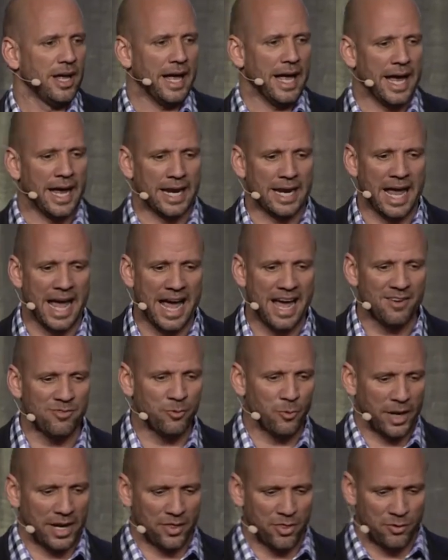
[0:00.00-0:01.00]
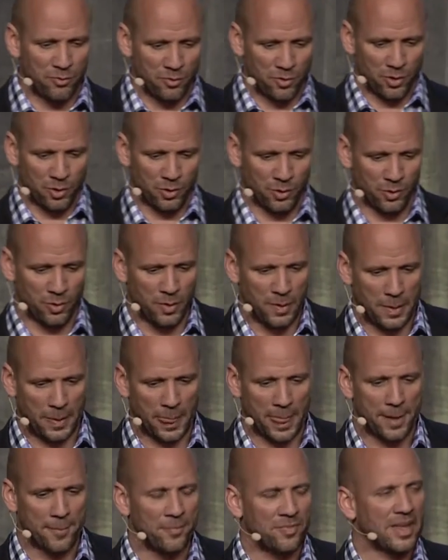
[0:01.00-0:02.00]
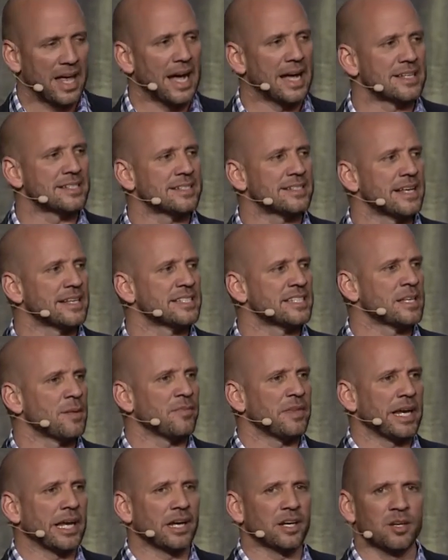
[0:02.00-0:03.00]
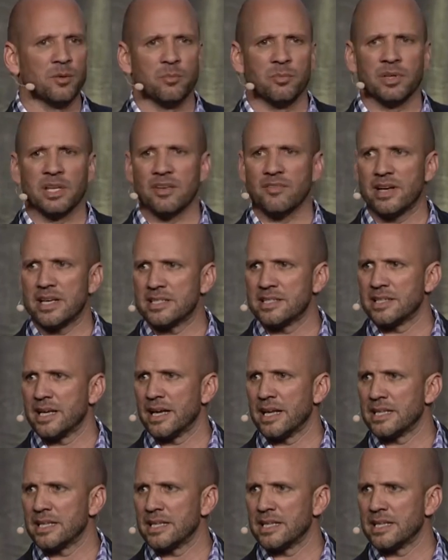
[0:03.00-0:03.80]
And halfway through, I said something I couldn't believe I said.